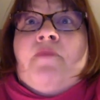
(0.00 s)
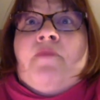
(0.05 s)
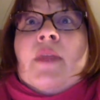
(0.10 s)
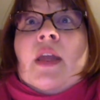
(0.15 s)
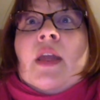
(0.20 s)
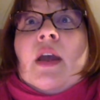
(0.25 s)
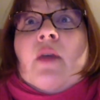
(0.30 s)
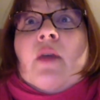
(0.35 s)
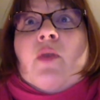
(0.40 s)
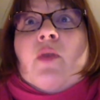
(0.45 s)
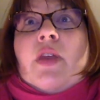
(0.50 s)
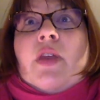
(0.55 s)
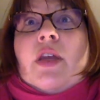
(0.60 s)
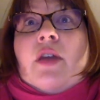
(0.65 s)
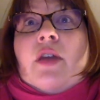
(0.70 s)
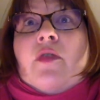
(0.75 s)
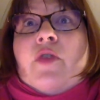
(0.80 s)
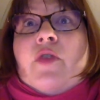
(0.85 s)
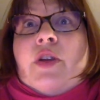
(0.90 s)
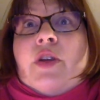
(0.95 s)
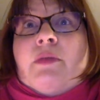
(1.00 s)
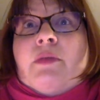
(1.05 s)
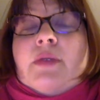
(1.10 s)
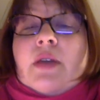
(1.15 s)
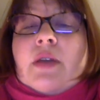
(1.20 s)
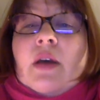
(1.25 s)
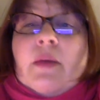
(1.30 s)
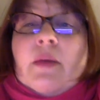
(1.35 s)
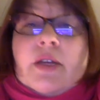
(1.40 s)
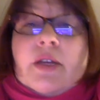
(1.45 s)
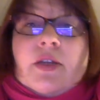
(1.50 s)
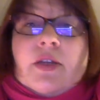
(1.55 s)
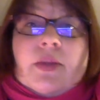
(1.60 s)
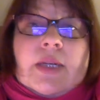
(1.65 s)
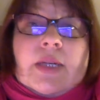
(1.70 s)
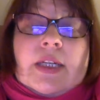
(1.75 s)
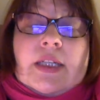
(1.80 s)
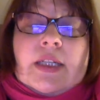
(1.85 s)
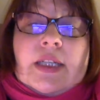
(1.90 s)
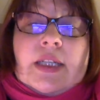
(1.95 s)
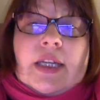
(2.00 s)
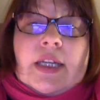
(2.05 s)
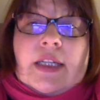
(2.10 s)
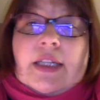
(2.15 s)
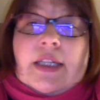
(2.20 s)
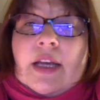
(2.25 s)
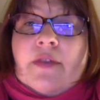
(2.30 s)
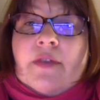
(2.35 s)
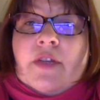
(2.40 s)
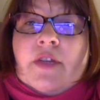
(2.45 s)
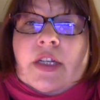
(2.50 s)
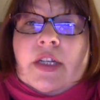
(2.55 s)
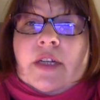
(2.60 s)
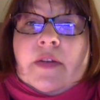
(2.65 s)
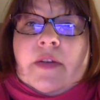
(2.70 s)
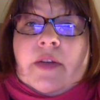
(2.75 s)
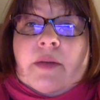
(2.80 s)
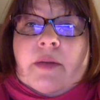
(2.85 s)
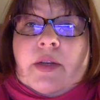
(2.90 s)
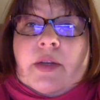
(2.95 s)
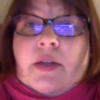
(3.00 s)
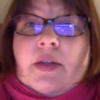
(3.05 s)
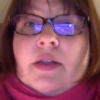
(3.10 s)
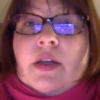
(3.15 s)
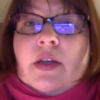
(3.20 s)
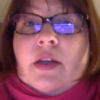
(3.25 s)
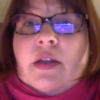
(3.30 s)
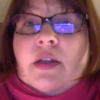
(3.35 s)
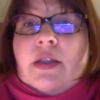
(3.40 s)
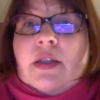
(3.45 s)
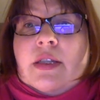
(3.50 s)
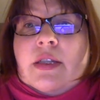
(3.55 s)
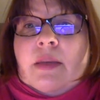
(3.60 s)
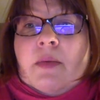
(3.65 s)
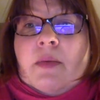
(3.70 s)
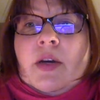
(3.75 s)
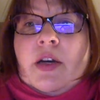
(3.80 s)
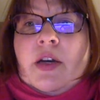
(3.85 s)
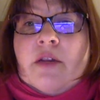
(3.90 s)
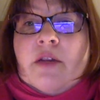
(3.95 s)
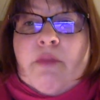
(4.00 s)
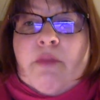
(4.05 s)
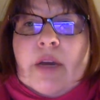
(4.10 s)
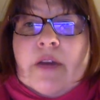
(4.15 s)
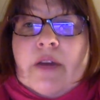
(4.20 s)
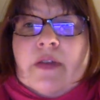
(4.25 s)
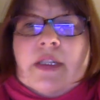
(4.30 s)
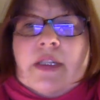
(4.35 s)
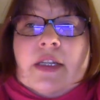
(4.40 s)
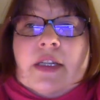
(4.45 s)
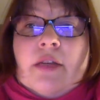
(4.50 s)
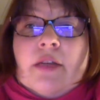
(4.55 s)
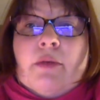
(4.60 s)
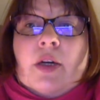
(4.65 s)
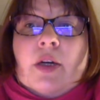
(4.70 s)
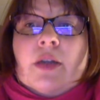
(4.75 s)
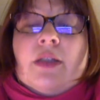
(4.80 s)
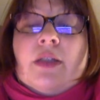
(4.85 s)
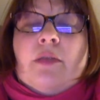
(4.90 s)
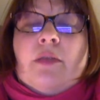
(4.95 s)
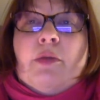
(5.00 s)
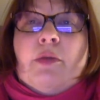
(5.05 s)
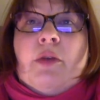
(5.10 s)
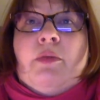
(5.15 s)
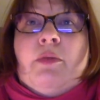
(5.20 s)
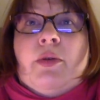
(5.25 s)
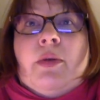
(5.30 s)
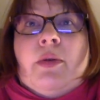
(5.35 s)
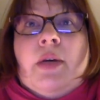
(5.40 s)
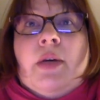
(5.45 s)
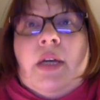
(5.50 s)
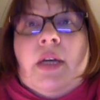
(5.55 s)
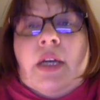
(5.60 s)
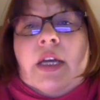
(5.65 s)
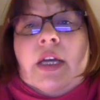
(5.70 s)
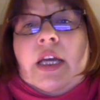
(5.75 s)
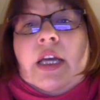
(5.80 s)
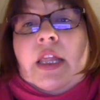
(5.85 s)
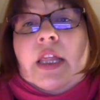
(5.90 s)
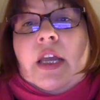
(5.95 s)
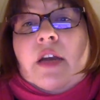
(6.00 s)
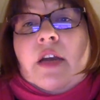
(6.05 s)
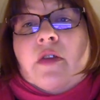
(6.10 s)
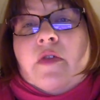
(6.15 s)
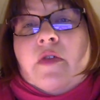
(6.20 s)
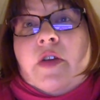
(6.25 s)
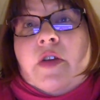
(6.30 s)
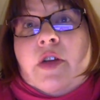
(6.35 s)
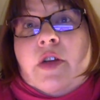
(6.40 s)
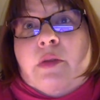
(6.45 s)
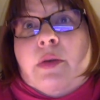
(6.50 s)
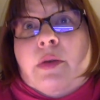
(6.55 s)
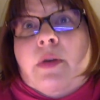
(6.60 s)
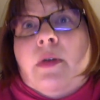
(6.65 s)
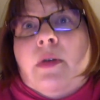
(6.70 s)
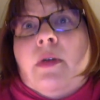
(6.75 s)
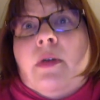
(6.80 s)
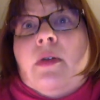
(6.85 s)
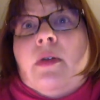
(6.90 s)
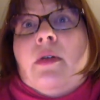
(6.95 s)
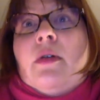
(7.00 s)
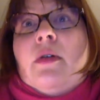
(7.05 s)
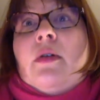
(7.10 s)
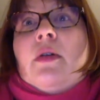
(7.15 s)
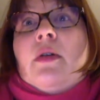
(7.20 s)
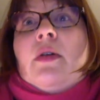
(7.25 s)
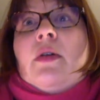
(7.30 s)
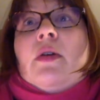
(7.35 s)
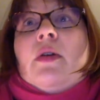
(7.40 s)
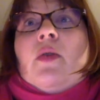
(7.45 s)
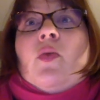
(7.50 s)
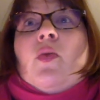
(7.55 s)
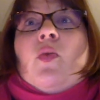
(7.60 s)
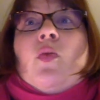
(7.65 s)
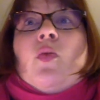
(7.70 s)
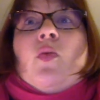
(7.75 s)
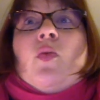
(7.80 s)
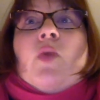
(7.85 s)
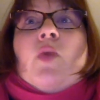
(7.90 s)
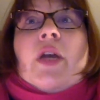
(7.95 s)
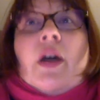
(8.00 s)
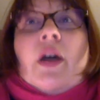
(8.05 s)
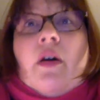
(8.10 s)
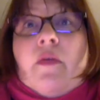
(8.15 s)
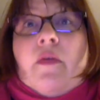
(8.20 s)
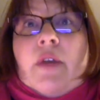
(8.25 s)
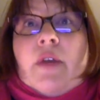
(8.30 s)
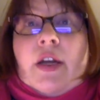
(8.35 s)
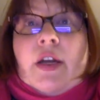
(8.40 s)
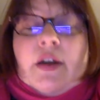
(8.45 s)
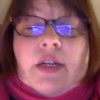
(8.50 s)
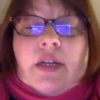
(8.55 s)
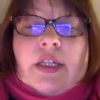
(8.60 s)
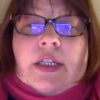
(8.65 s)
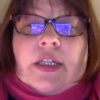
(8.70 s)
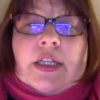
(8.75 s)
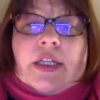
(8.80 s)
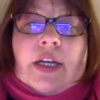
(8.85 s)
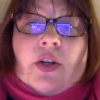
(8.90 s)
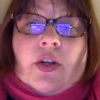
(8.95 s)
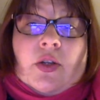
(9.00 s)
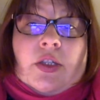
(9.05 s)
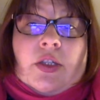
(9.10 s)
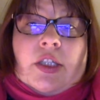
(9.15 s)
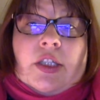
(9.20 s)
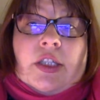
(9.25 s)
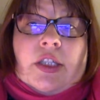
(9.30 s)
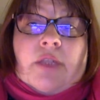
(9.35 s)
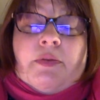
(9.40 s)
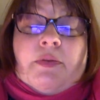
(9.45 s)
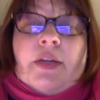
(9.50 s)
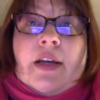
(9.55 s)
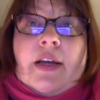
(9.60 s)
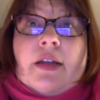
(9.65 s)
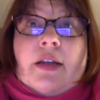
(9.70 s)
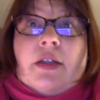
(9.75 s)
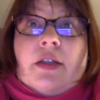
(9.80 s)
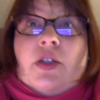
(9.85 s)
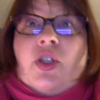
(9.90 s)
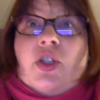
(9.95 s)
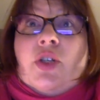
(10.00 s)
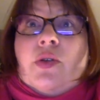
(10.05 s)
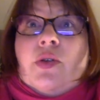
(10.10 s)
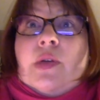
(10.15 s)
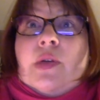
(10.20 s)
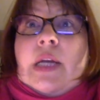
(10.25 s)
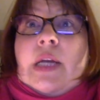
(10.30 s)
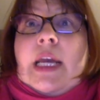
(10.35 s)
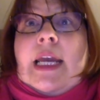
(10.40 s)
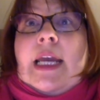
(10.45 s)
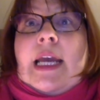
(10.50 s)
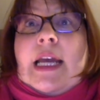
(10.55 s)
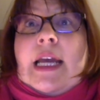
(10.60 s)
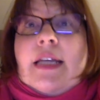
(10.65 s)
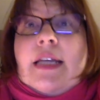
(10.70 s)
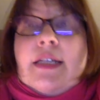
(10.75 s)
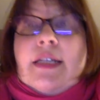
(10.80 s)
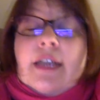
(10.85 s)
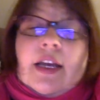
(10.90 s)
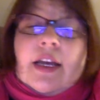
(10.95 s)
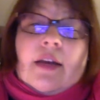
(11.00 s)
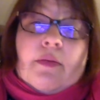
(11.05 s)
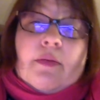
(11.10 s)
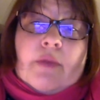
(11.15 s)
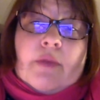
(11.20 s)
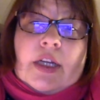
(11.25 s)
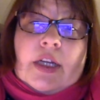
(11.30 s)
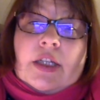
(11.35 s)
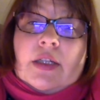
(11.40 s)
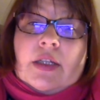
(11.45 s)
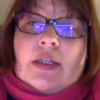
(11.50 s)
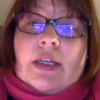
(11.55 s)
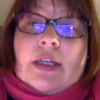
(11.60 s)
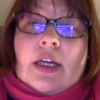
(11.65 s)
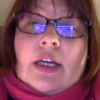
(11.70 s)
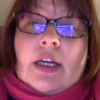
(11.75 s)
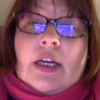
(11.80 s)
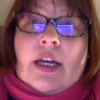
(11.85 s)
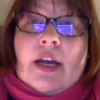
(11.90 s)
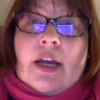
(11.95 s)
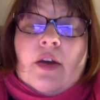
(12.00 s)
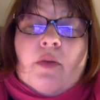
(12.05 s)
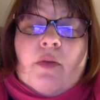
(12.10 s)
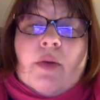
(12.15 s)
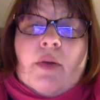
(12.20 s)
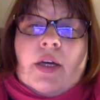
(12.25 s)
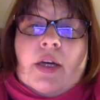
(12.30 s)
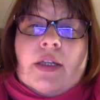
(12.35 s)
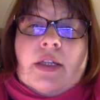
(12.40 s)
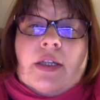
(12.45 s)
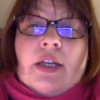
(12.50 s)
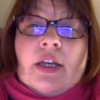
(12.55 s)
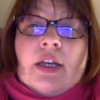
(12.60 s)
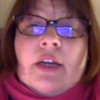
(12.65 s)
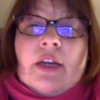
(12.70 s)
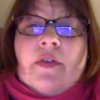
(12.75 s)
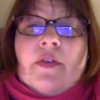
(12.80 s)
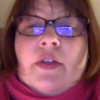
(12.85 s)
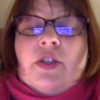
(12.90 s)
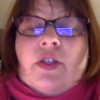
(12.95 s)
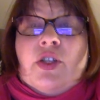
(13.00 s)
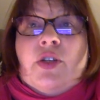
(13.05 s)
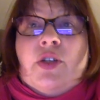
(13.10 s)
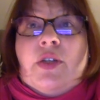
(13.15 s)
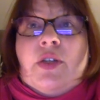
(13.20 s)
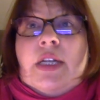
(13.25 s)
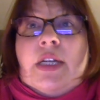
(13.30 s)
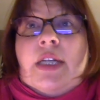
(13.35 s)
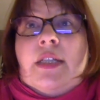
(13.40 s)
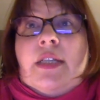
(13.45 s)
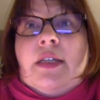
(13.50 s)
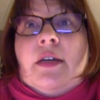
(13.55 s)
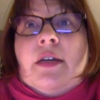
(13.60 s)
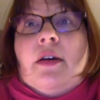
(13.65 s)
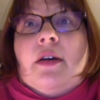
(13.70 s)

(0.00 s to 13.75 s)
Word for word: and within groups coming to an internet safety agreement so that there's some kind of parity amongst the people in that group we can't rely on technology to protect our children. It can take measures, it can help us, it can give us new data.